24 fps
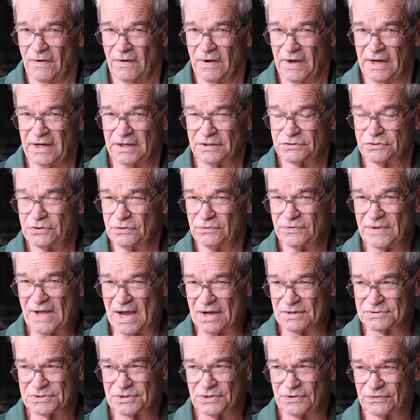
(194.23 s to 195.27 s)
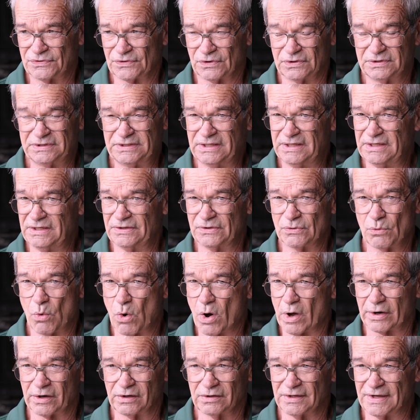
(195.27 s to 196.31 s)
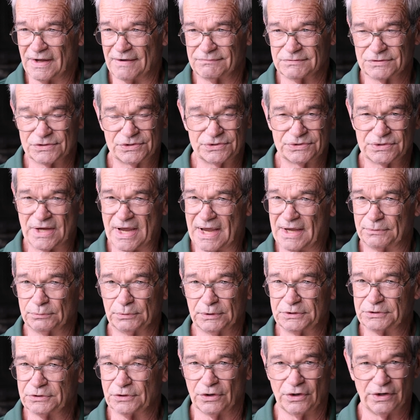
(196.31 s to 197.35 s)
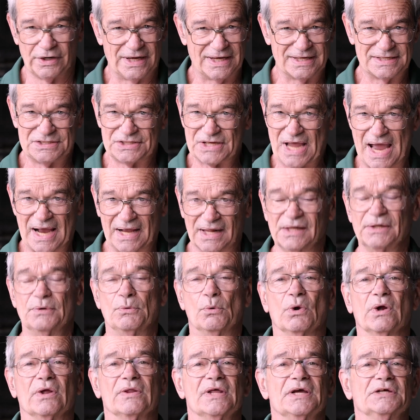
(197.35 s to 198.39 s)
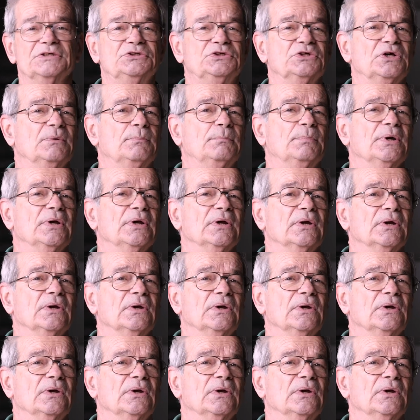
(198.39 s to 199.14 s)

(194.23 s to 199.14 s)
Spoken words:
In 2013, the water levels had returned exactly where they should be,